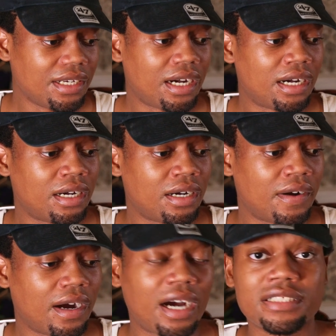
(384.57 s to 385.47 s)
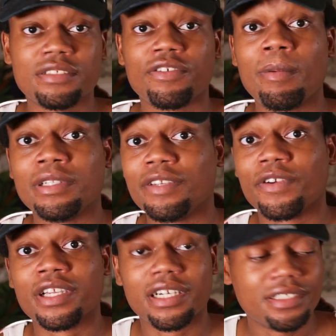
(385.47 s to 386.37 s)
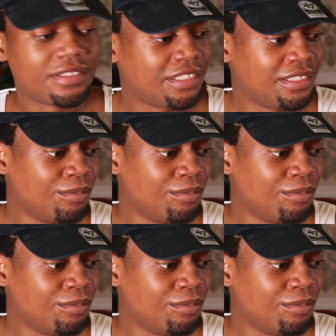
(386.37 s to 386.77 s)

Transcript: artist from a different country,